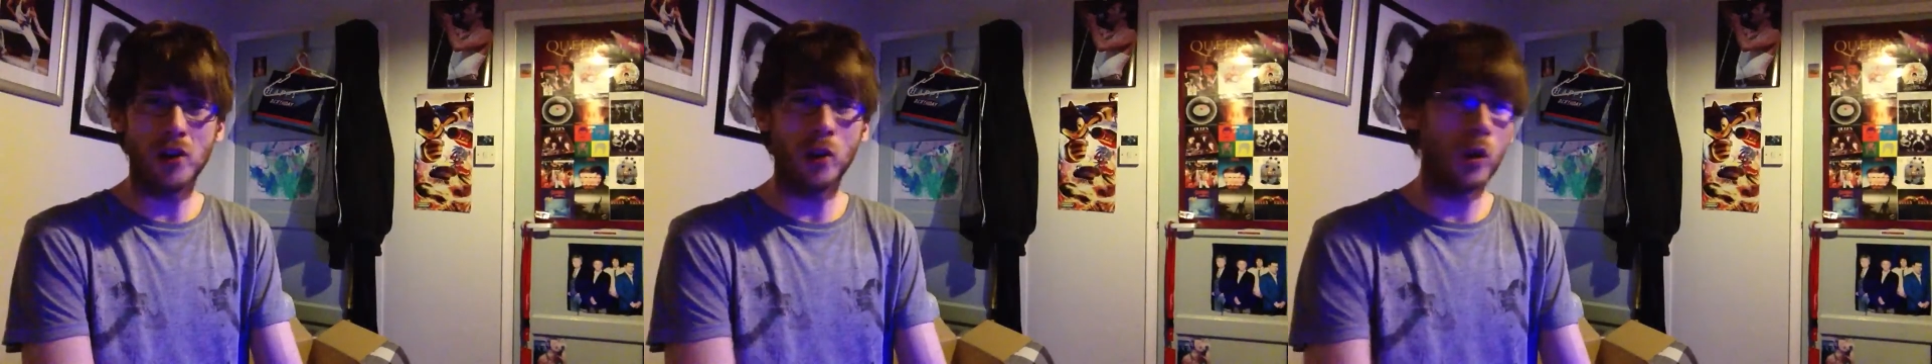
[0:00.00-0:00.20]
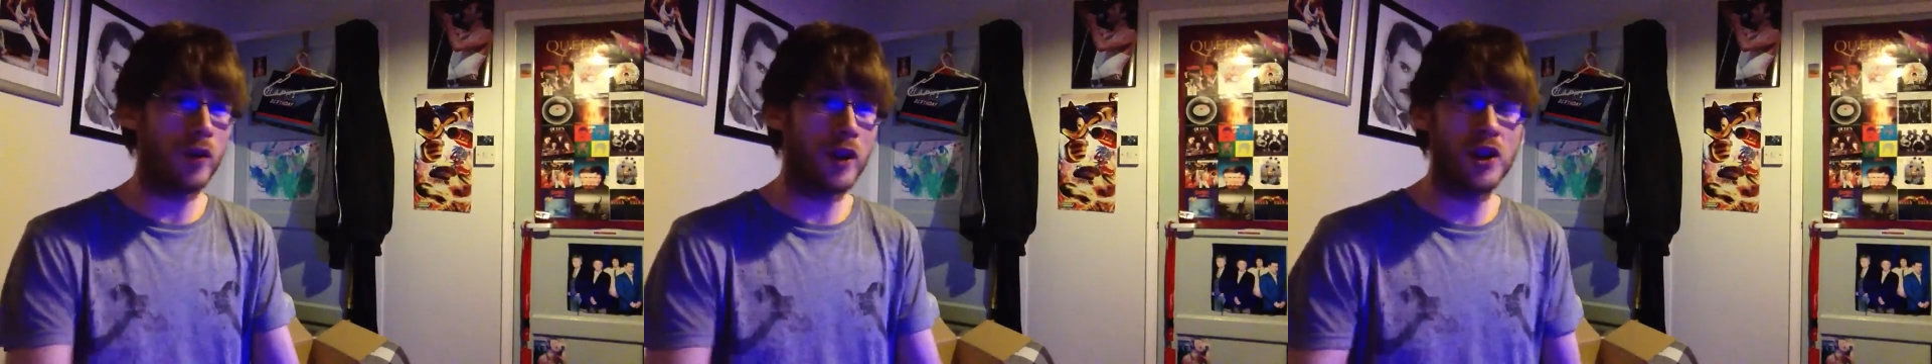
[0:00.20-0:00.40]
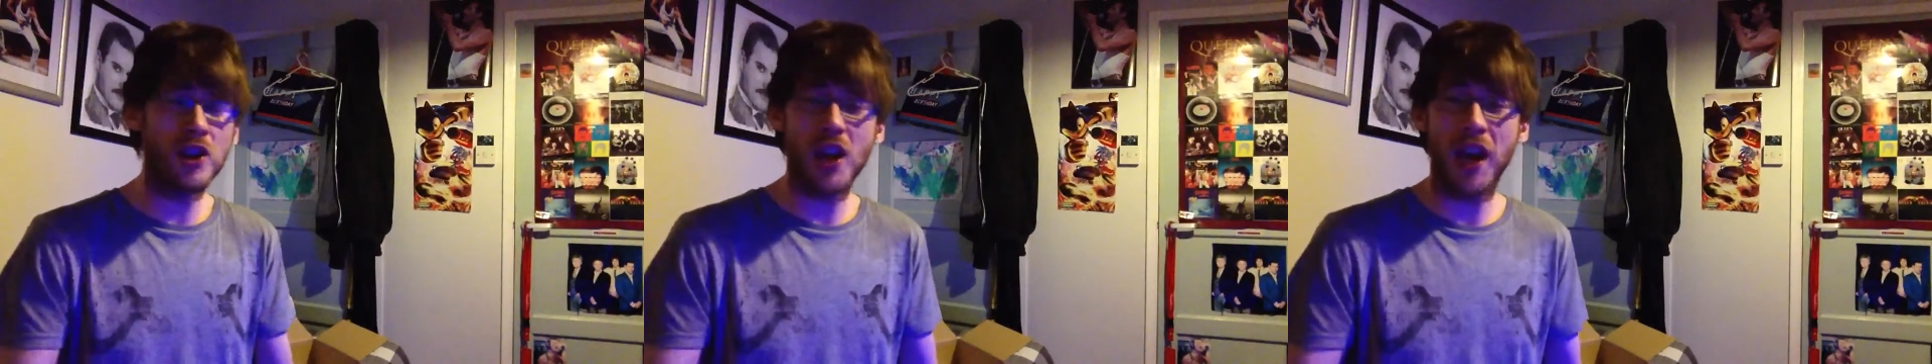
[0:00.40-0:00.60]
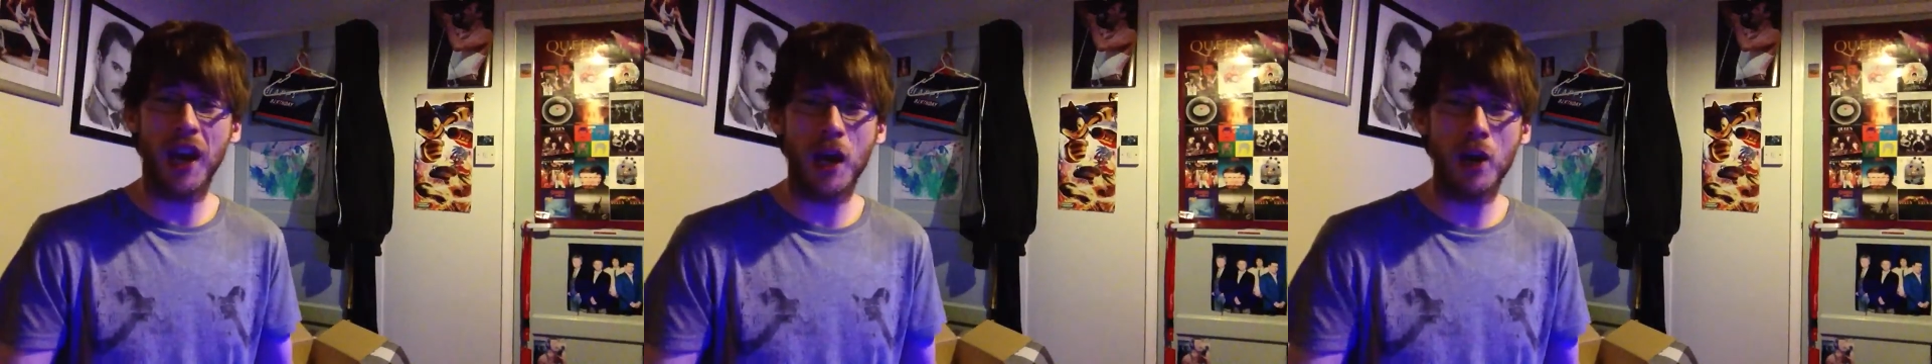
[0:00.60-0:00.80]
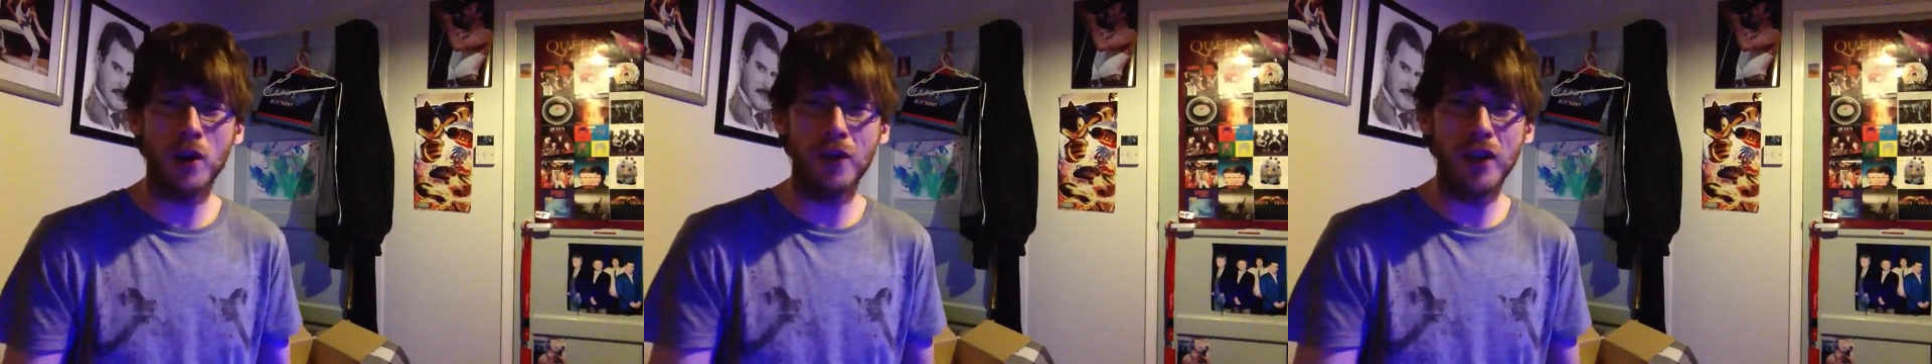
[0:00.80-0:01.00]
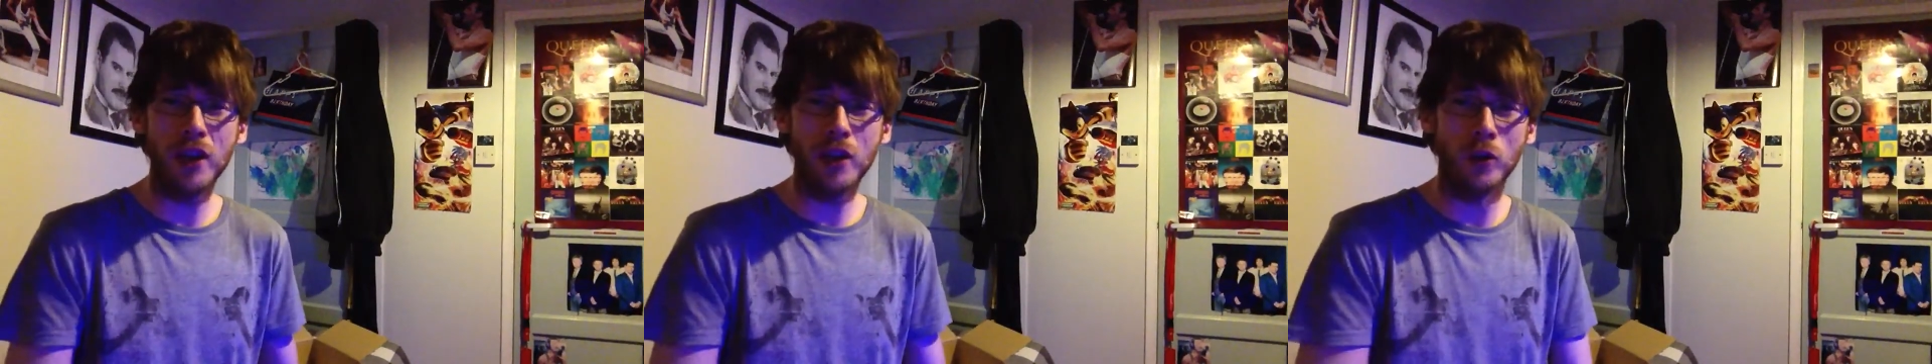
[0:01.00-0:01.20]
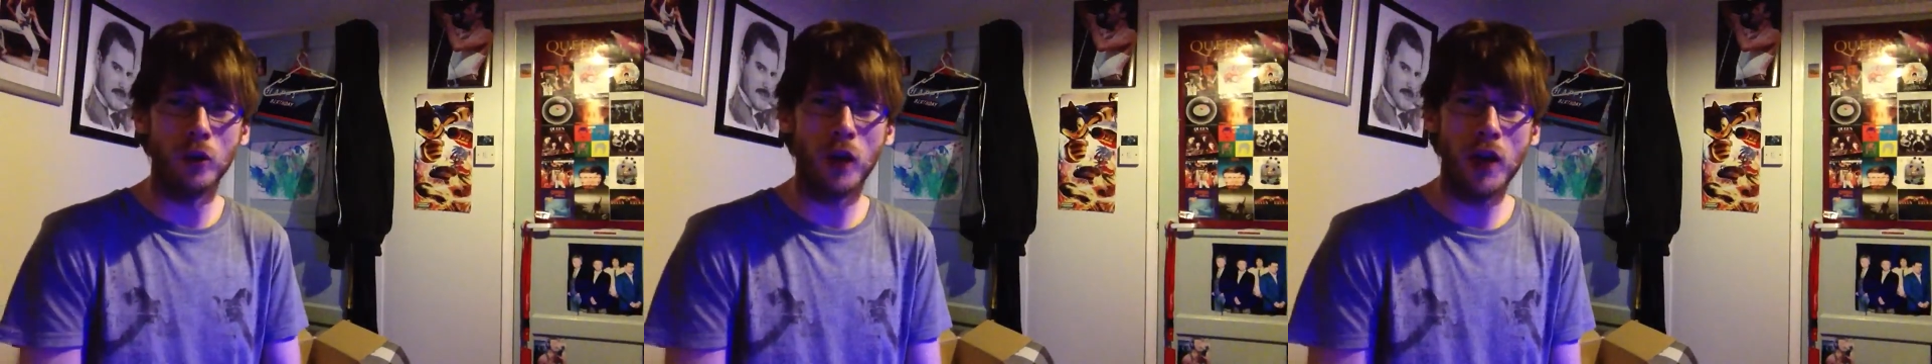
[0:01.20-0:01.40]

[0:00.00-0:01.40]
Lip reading: Go over and check out the video.